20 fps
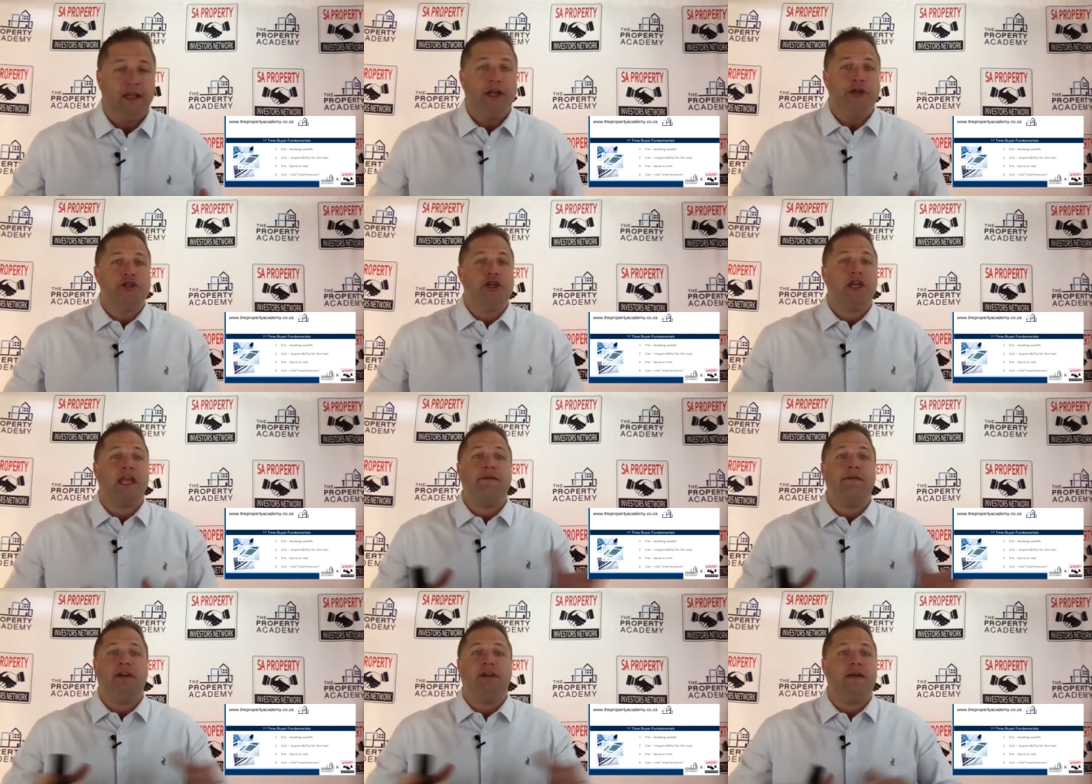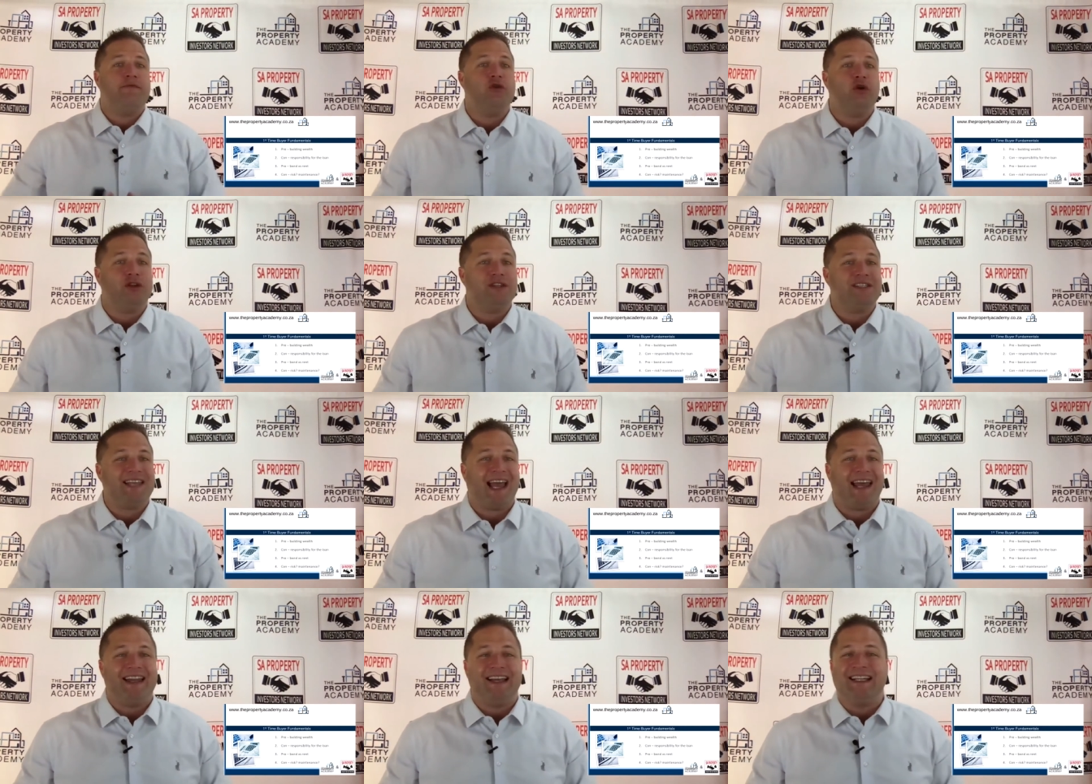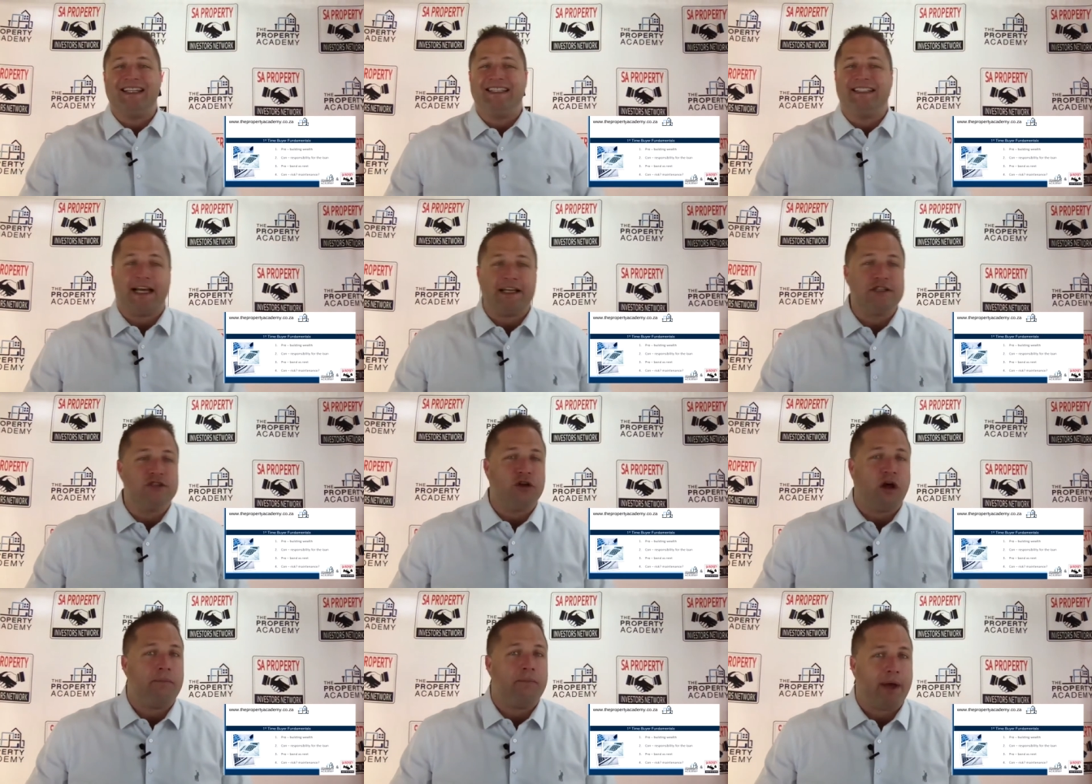So even if your tenant
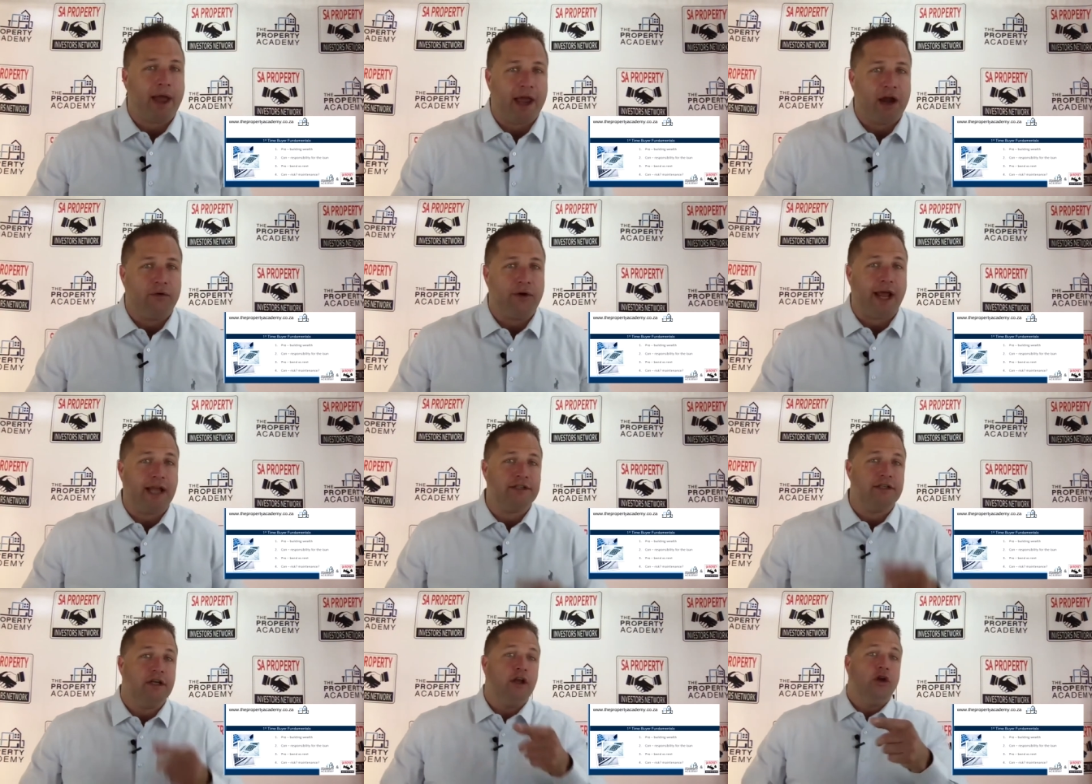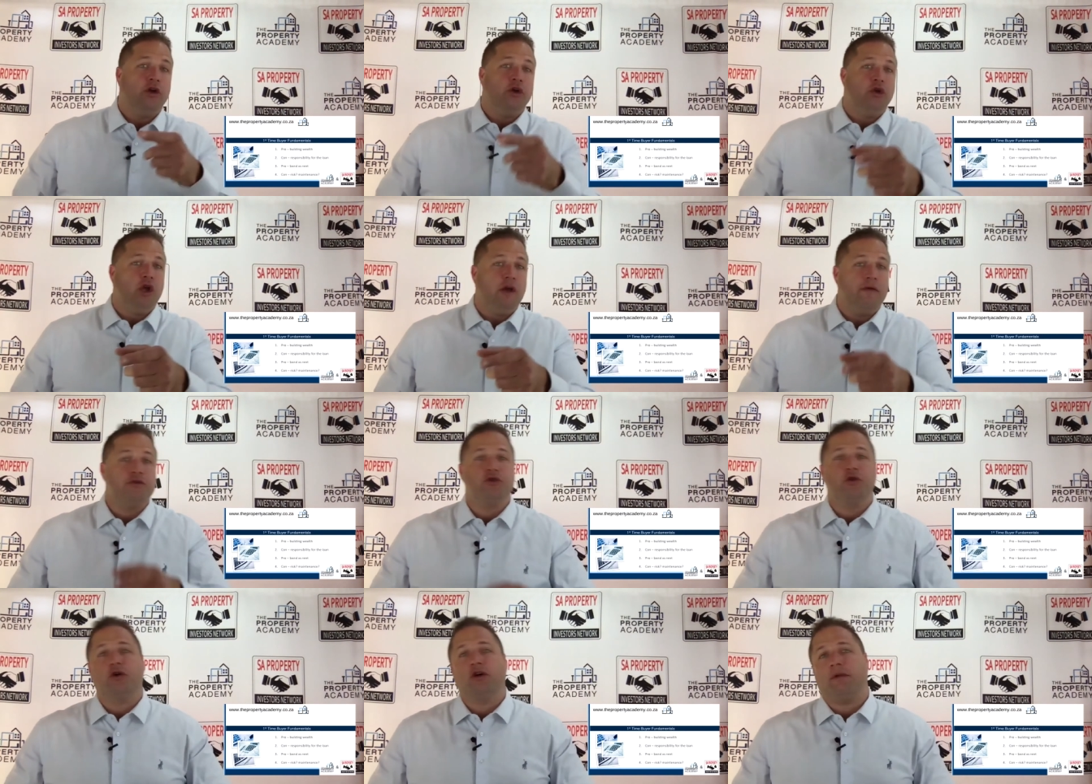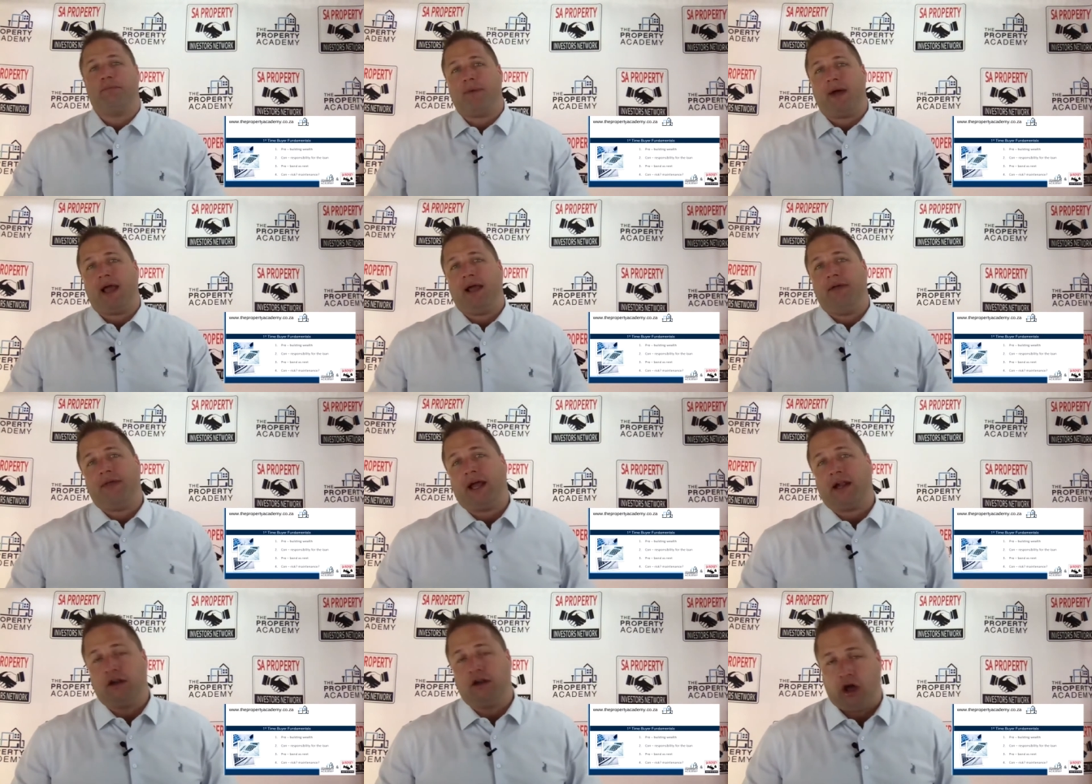does not pay rent, you've still got to pay
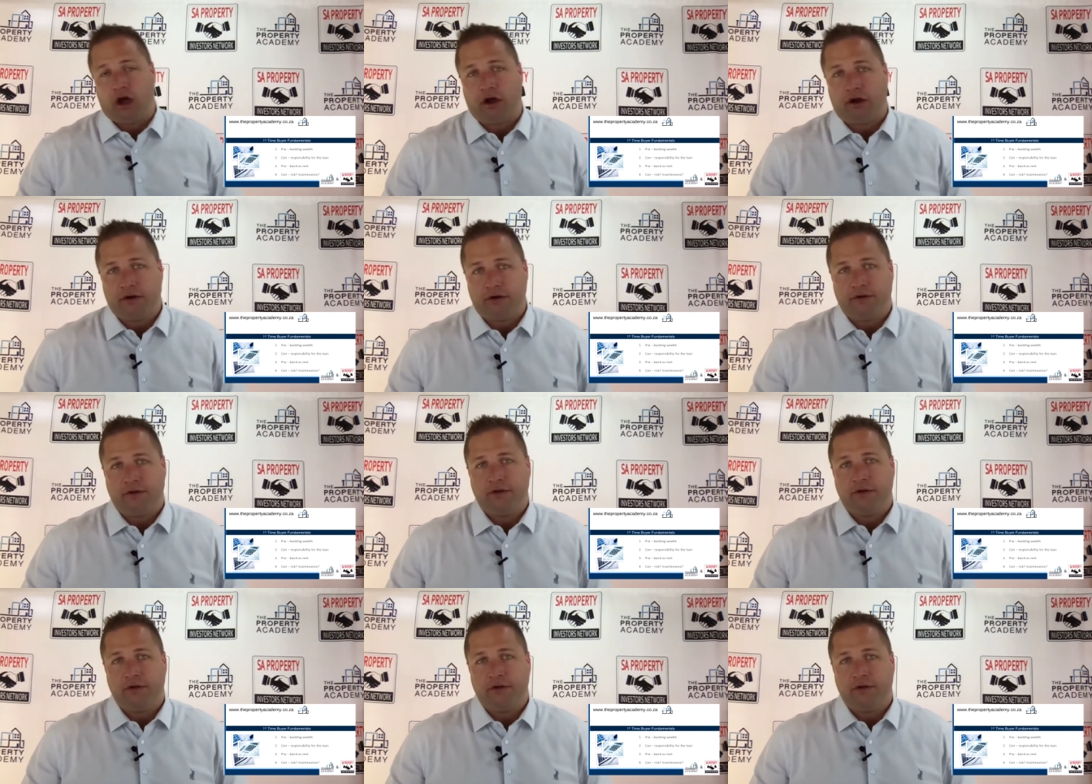that loan